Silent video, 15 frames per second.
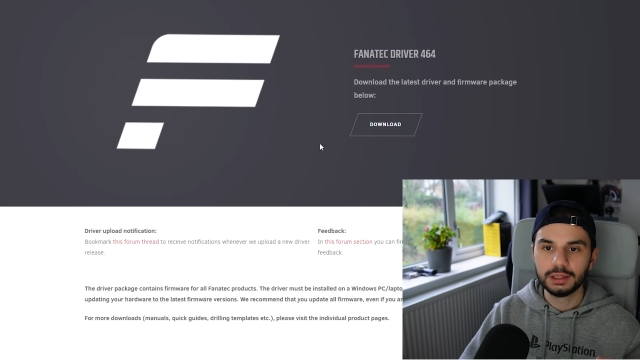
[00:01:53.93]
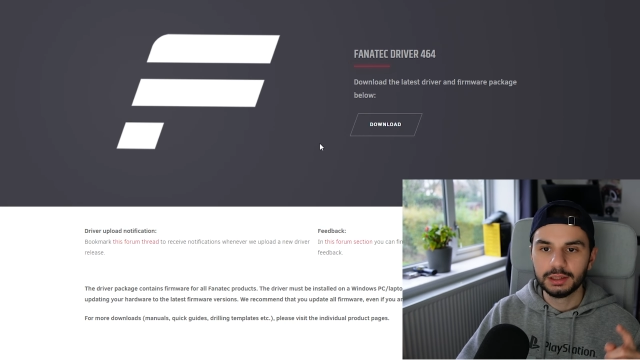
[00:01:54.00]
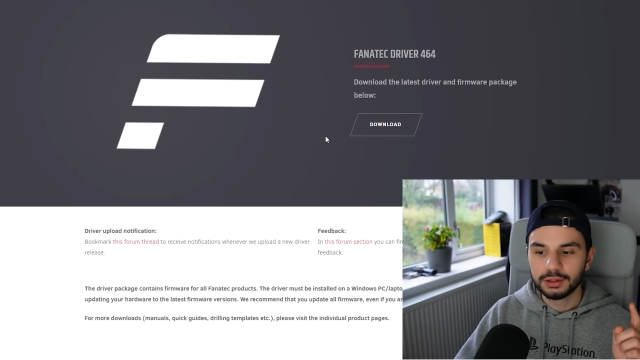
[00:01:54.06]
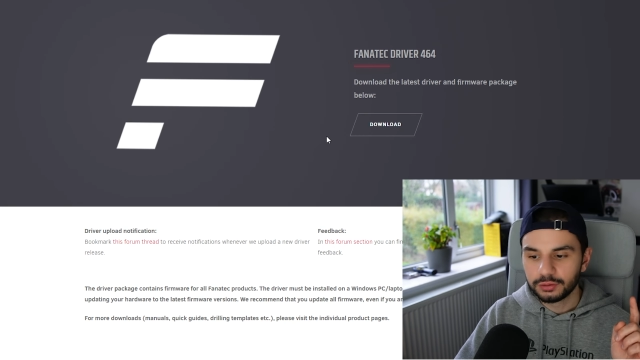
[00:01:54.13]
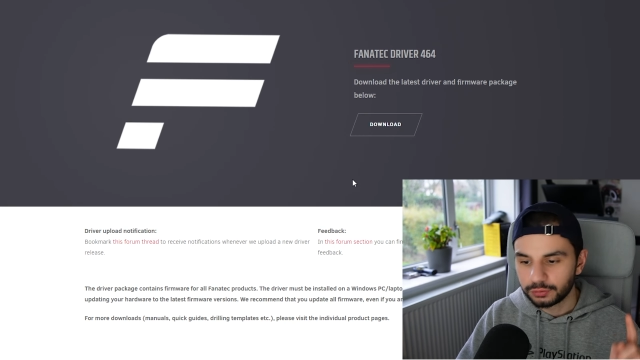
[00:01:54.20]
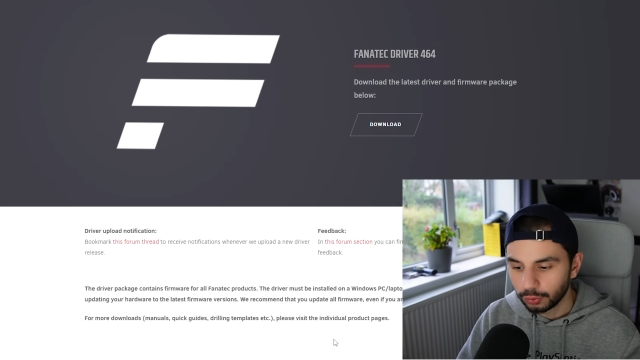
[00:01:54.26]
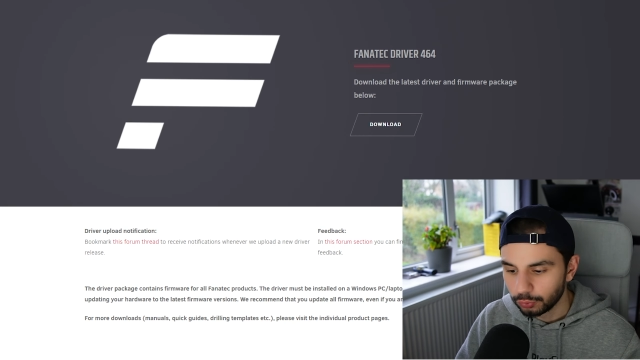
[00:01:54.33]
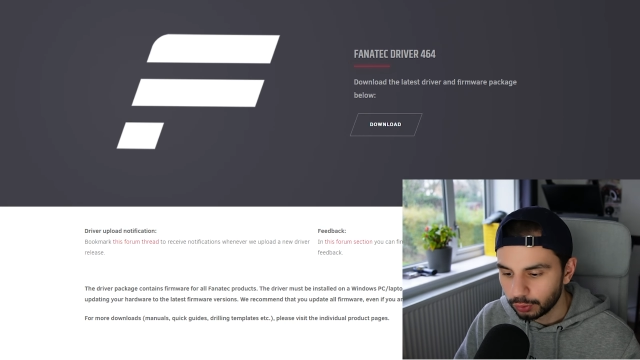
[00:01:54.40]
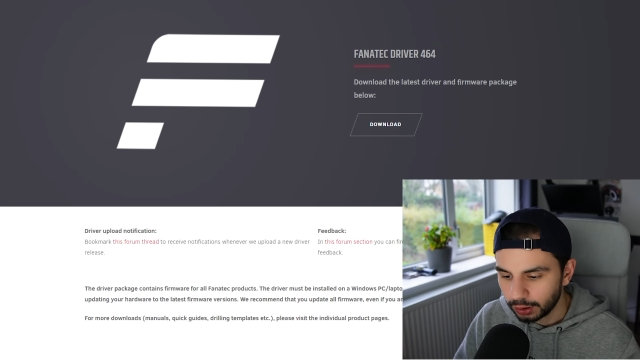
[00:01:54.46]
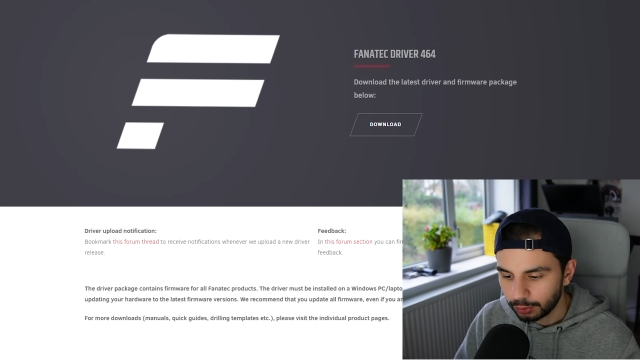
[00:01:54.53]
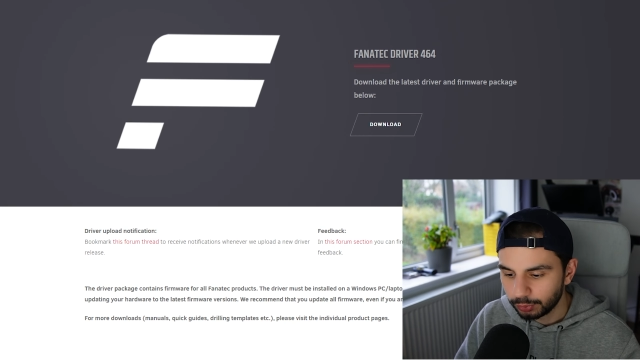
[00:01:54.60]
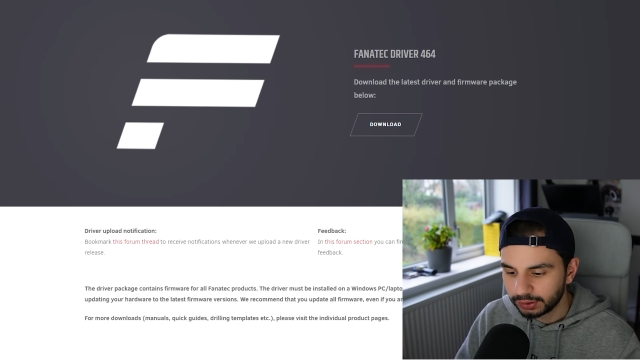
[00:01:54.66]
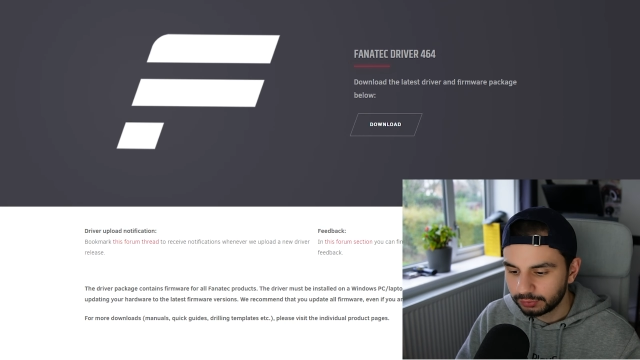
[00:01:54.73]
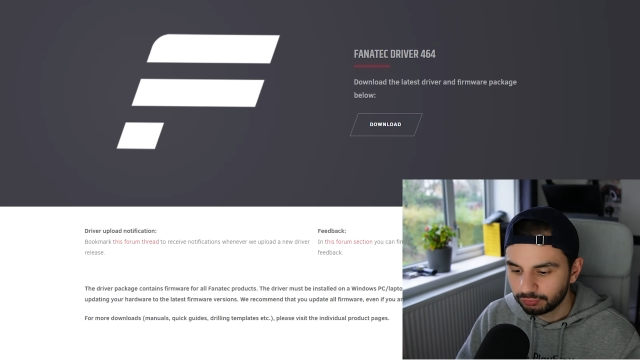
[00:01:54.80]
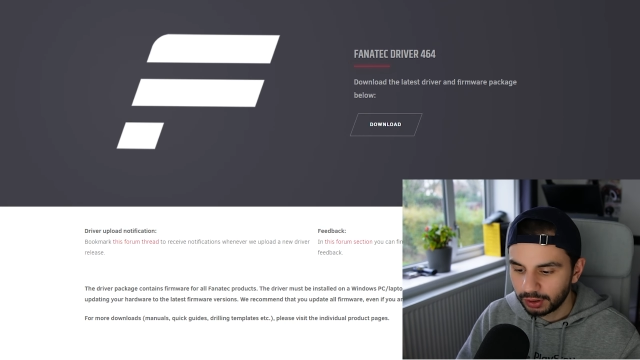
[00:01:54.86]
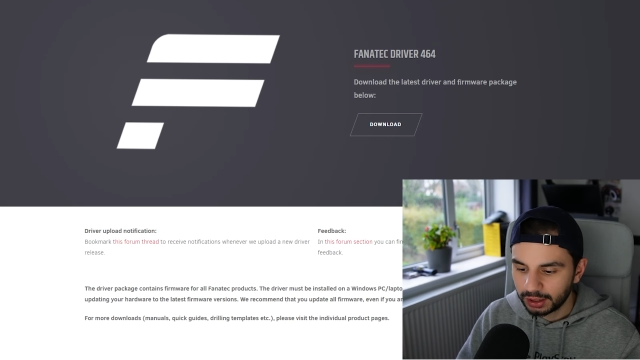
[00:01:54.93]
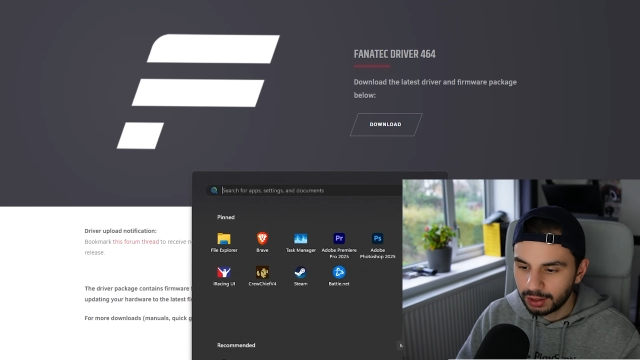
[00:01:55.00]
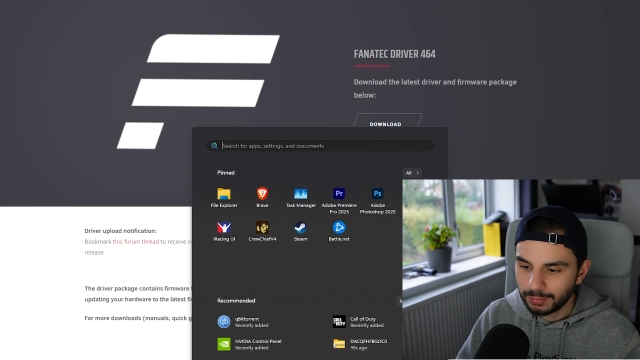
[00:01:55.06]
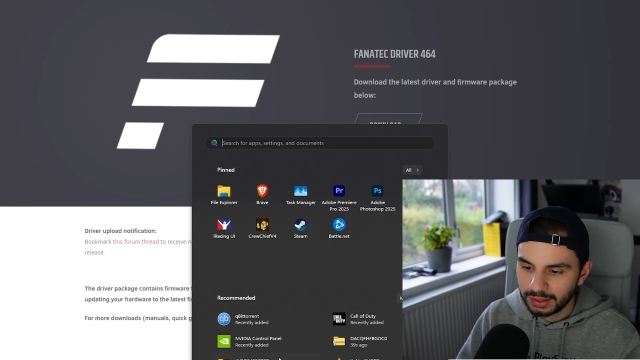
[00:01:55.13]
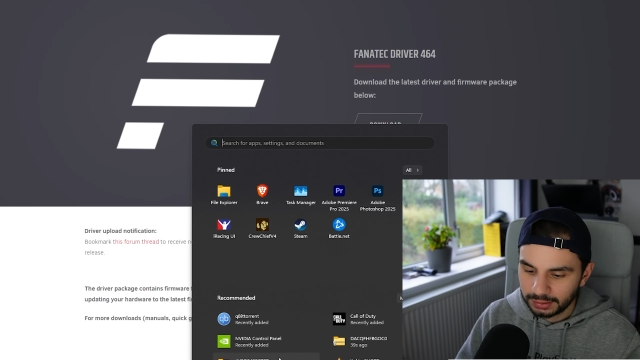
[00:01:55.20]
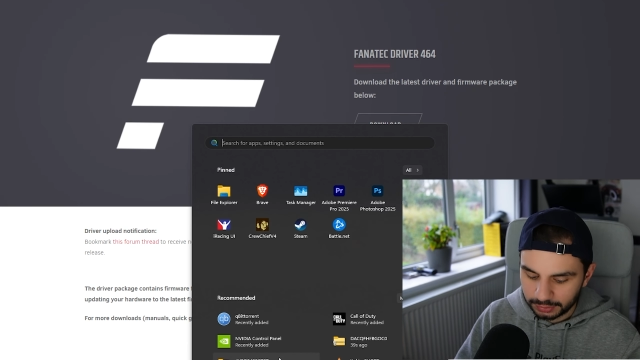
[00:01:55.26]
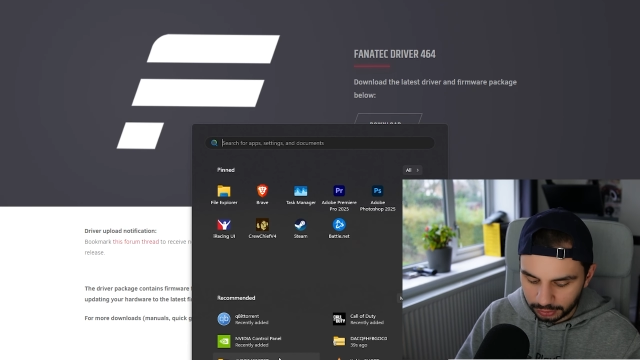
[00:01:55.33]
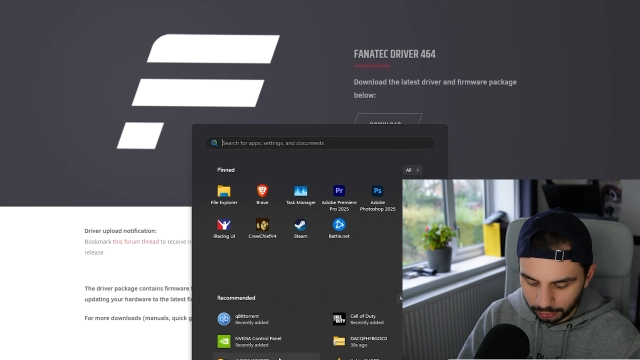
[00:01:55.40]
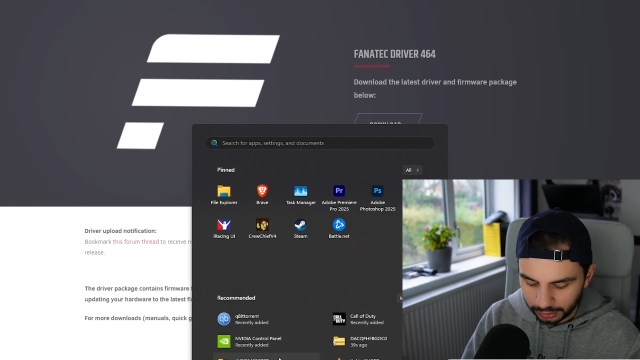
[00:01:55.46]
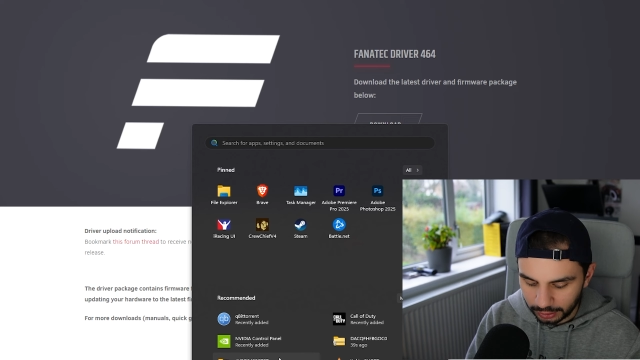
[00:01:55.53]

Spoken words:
So I would recommend going